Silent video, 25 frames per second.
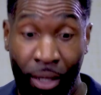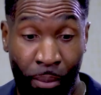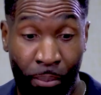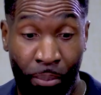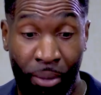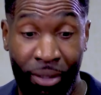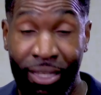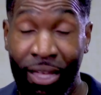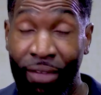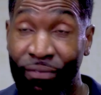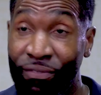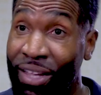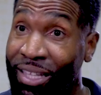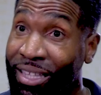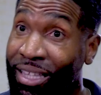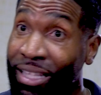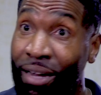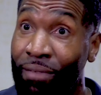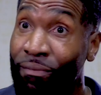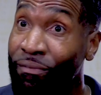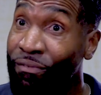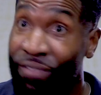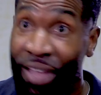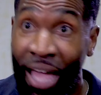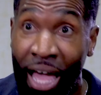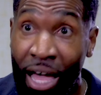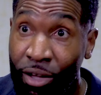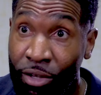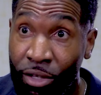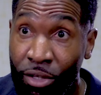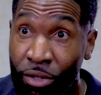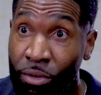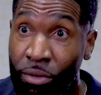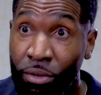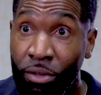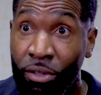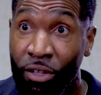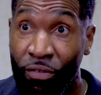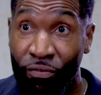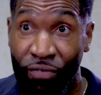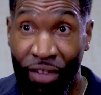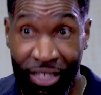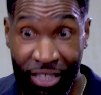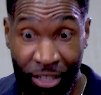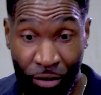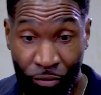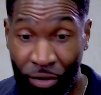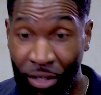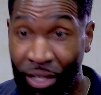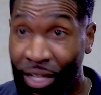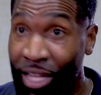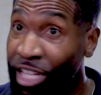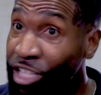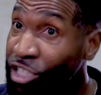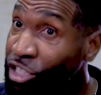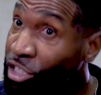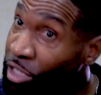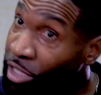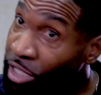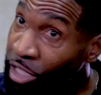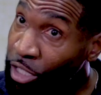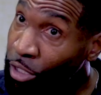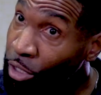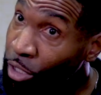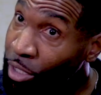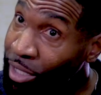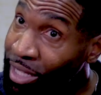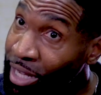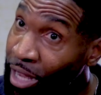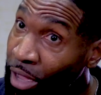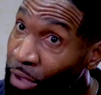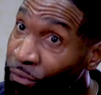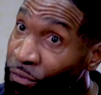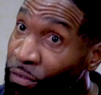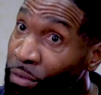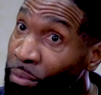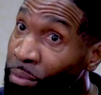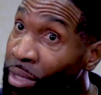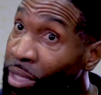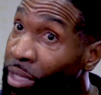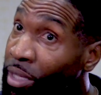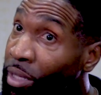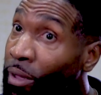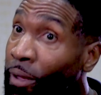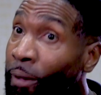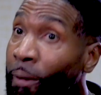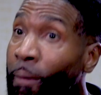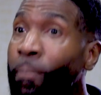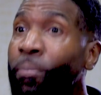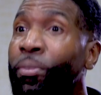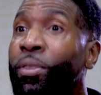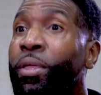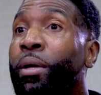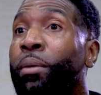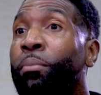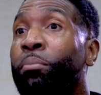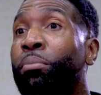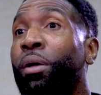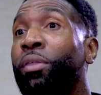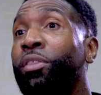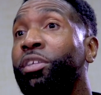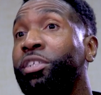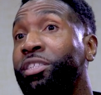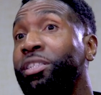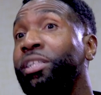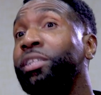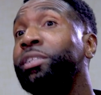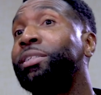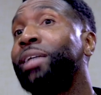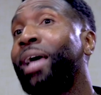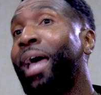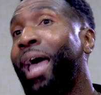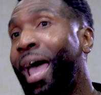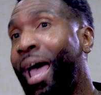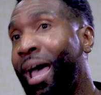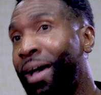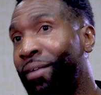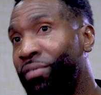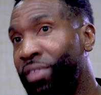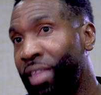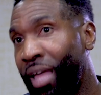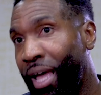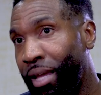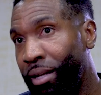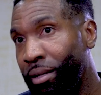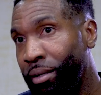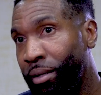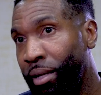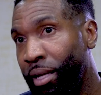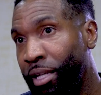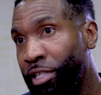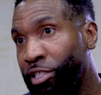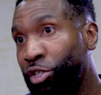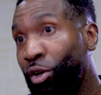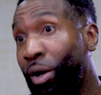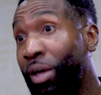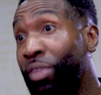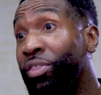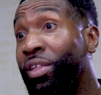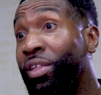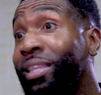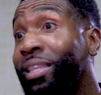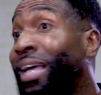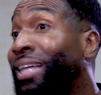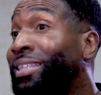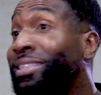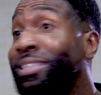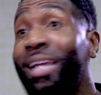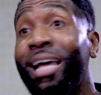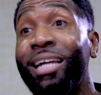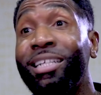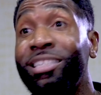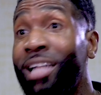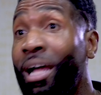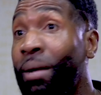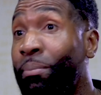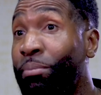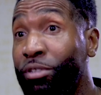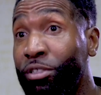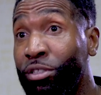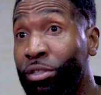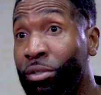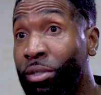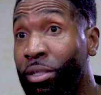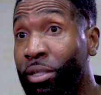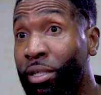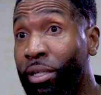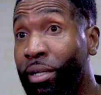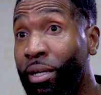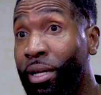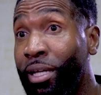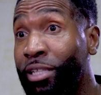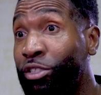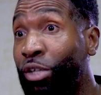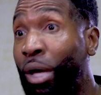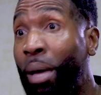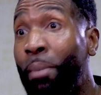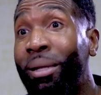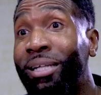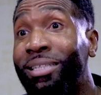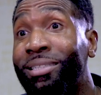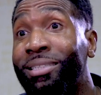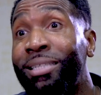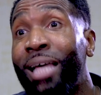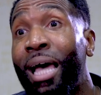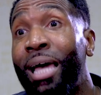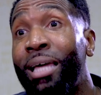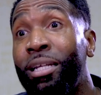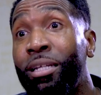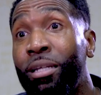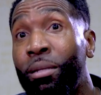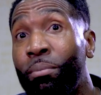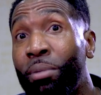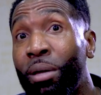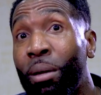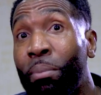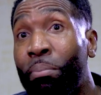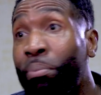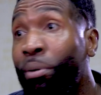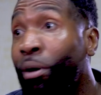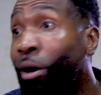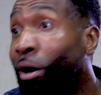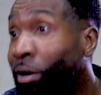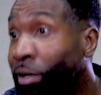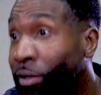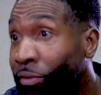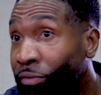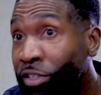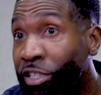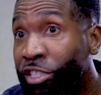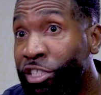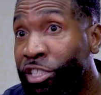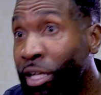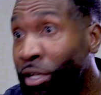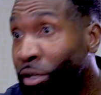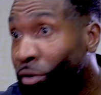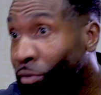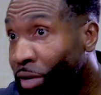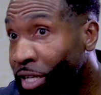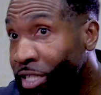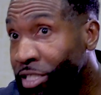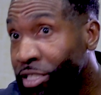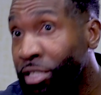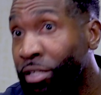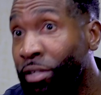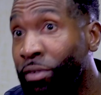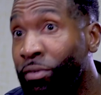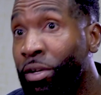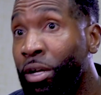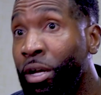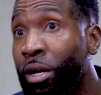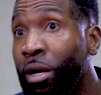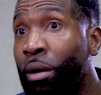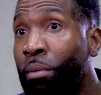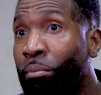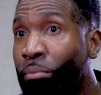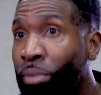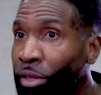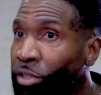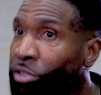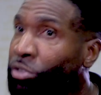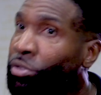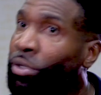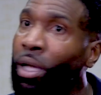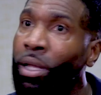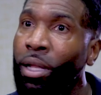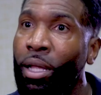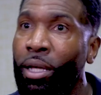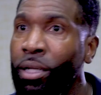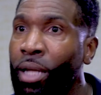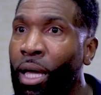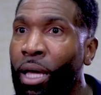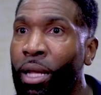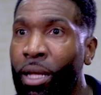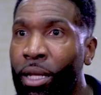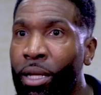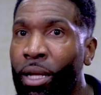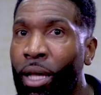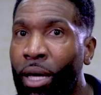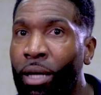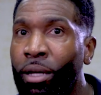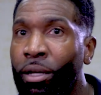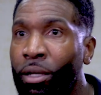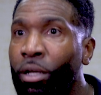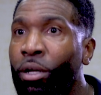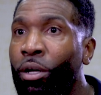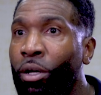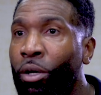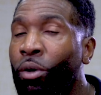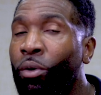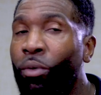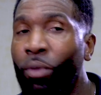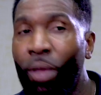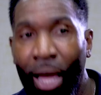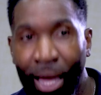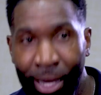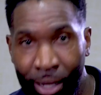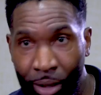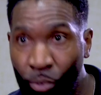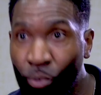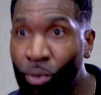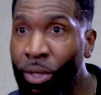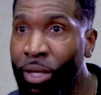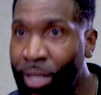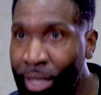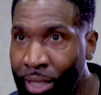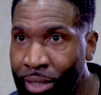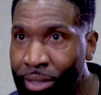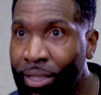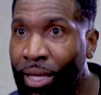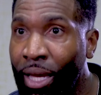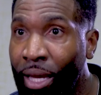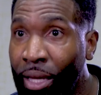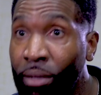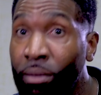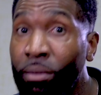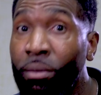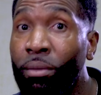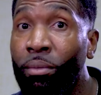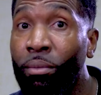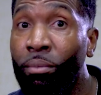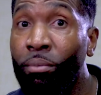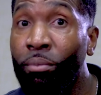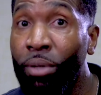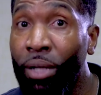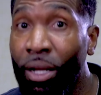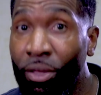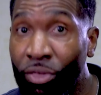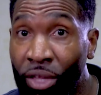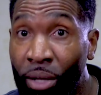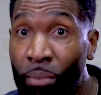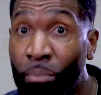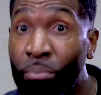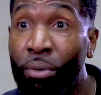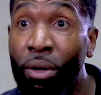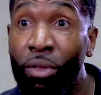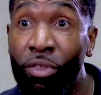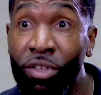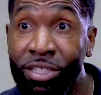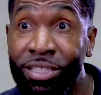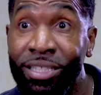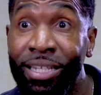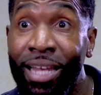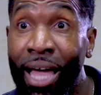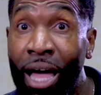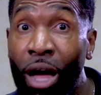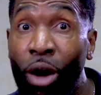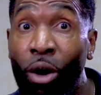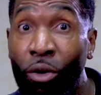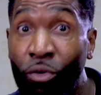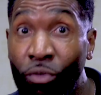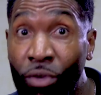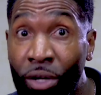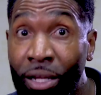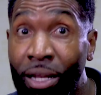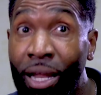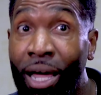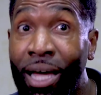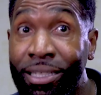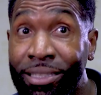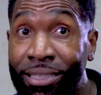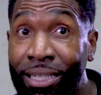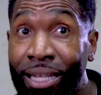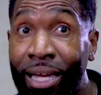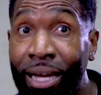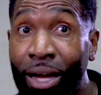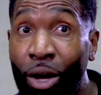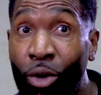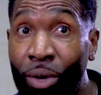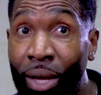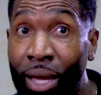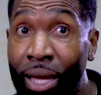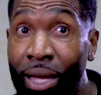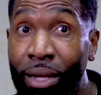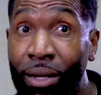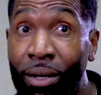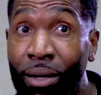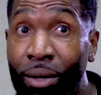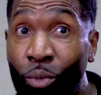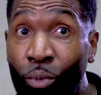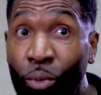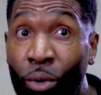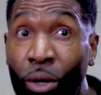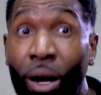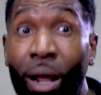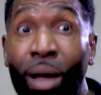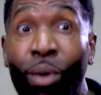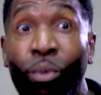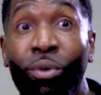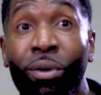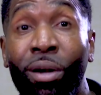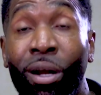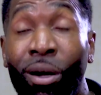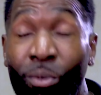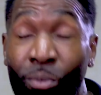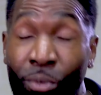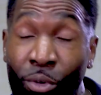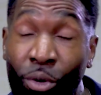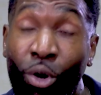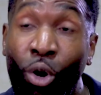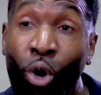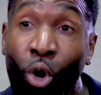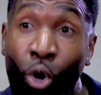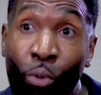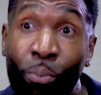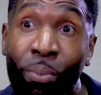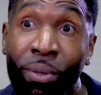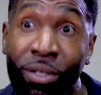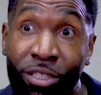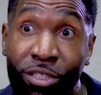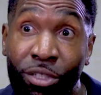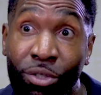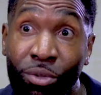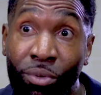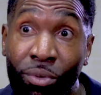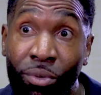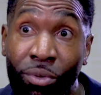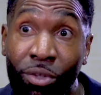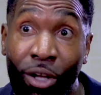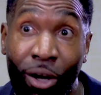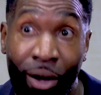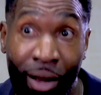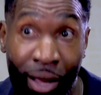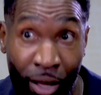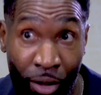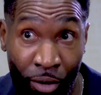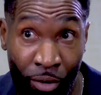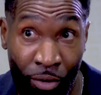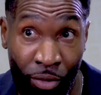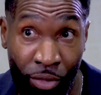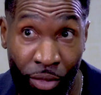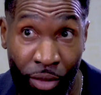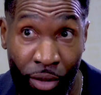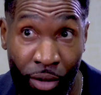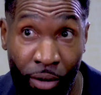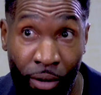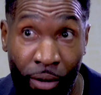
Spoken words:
but the fact that I'm valued, the fact that relationally you're looking out for me, brothers need to have that. And so I that's actually an opportunity. And so I'm excited to be a part of the generation of brothers who kind of like, nah. We get that. But I think brothers now are realizing like, okay, we're more open to their health.